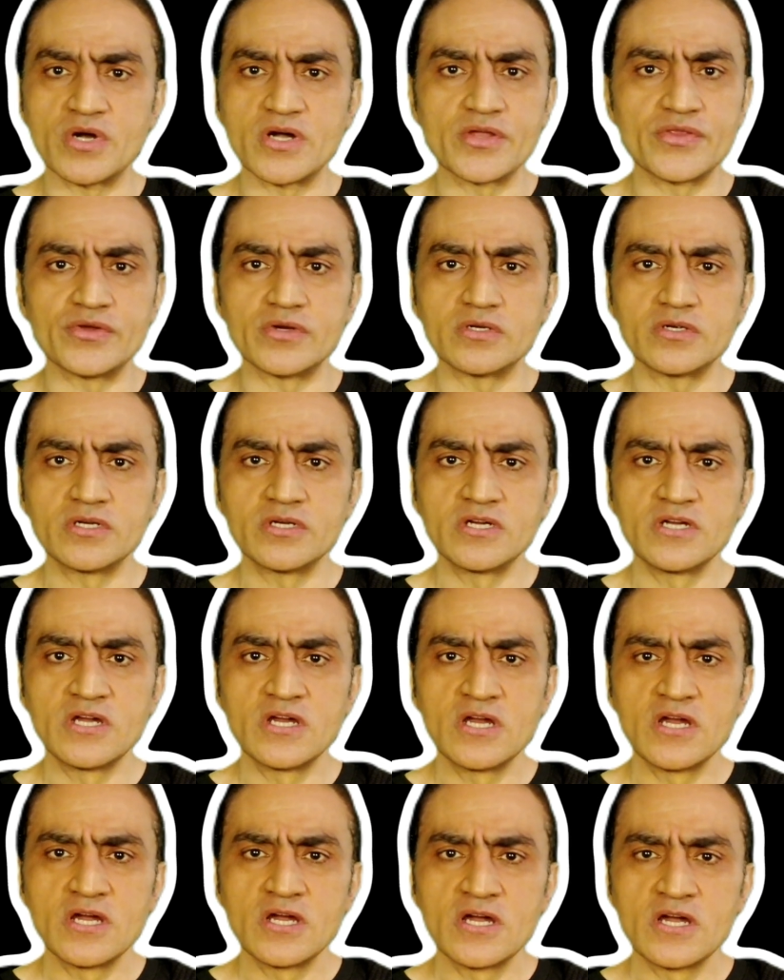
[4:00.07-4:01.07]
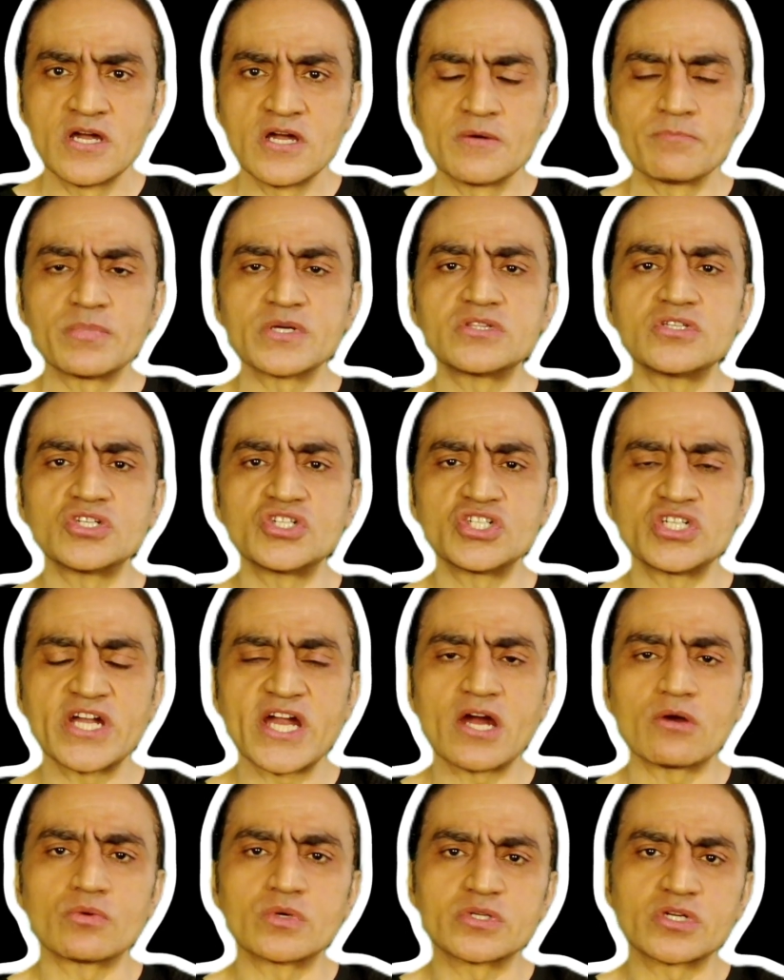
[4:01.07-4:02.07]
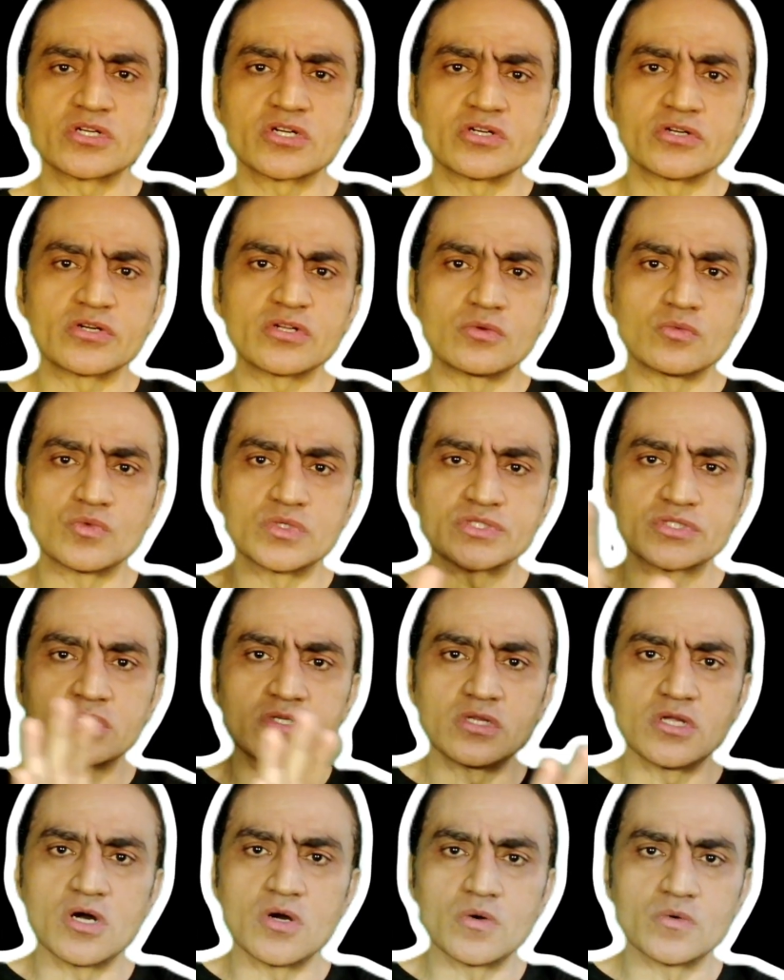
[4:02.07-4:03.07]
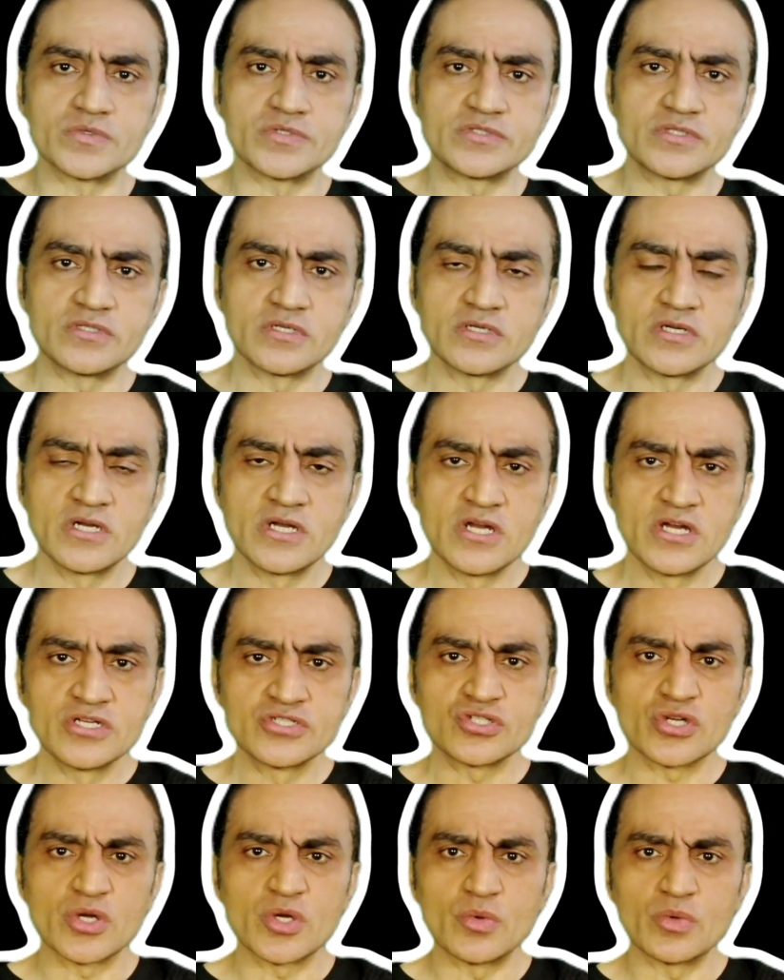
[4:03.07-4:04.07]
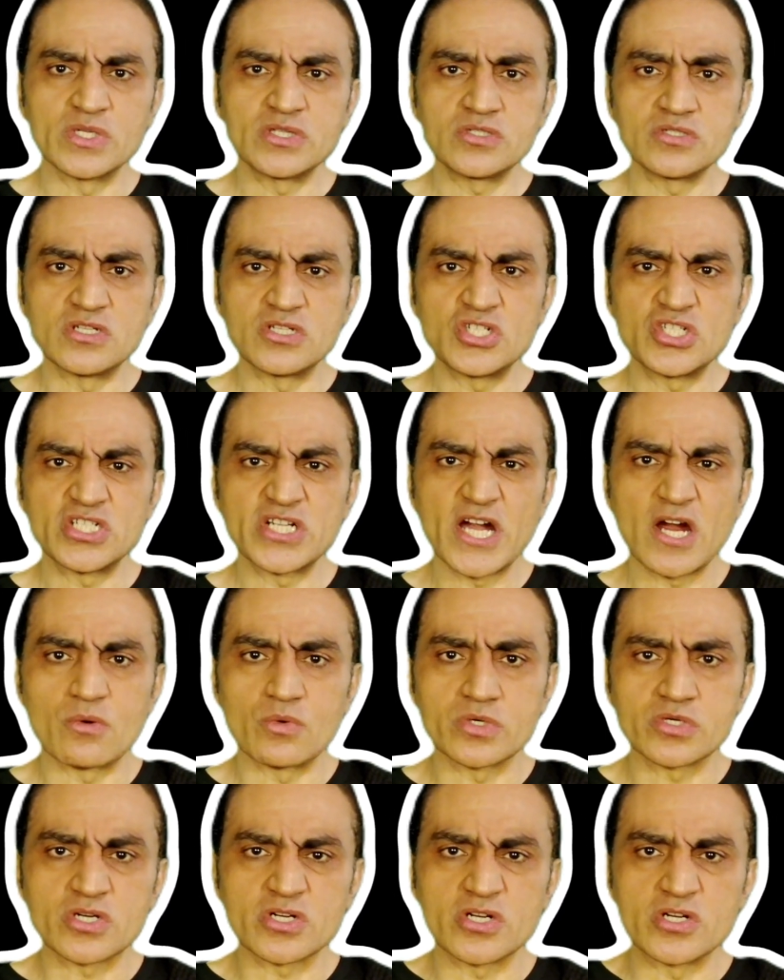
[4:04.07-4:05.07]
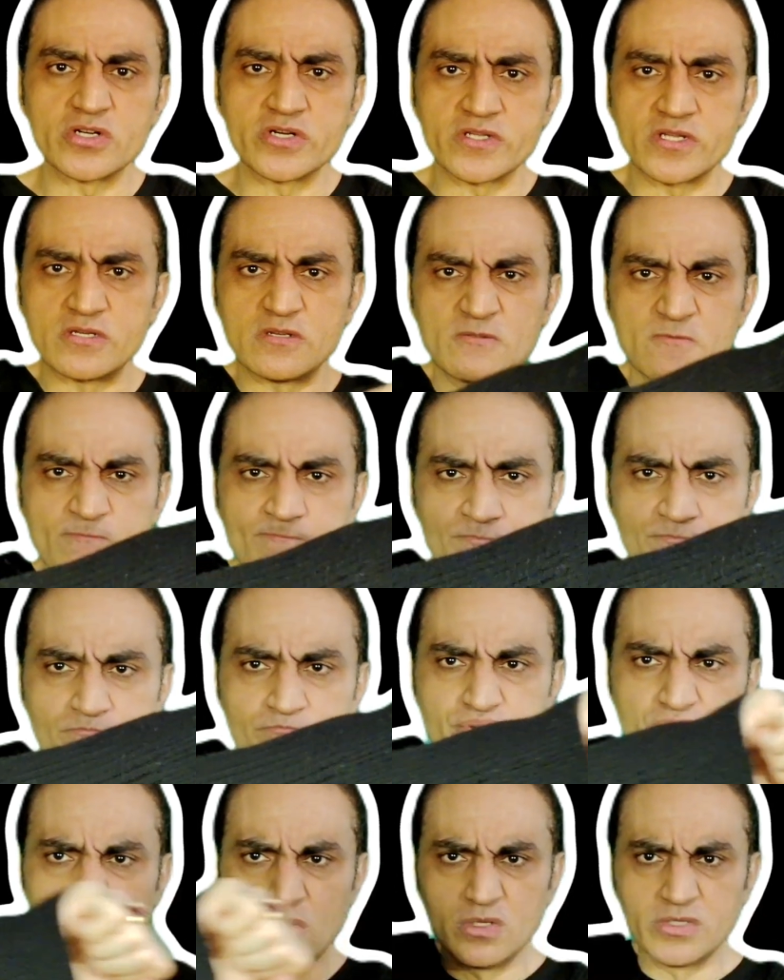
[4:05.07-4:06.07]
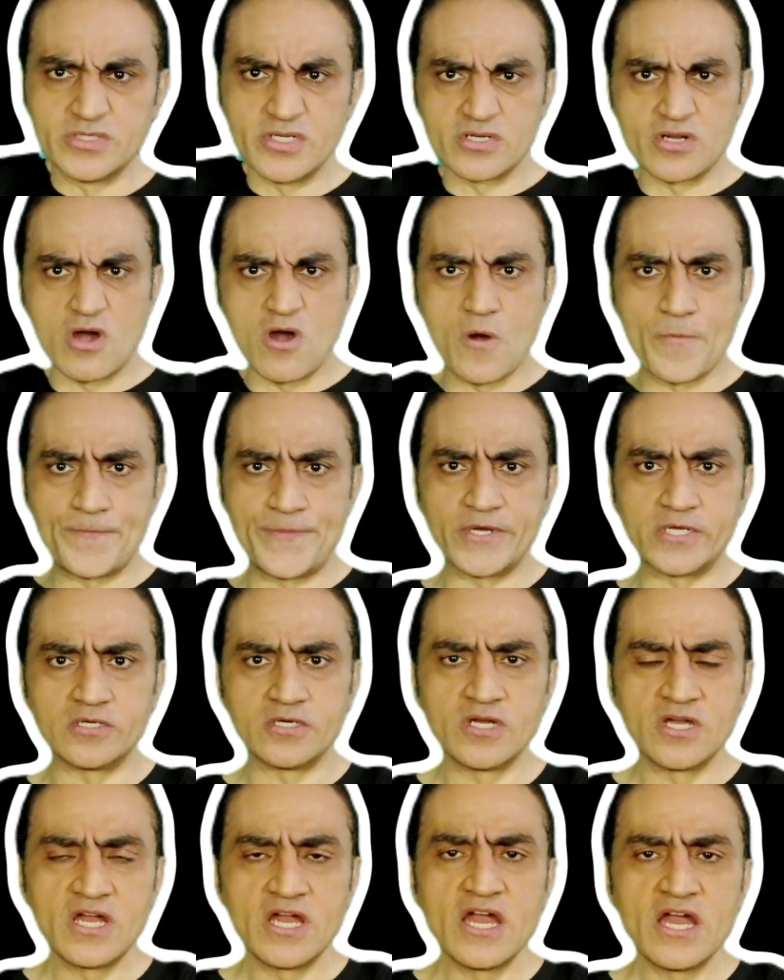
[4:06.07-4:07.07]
mother. But the shower curtain was closed. So he went to the shower curtain, pulled it open,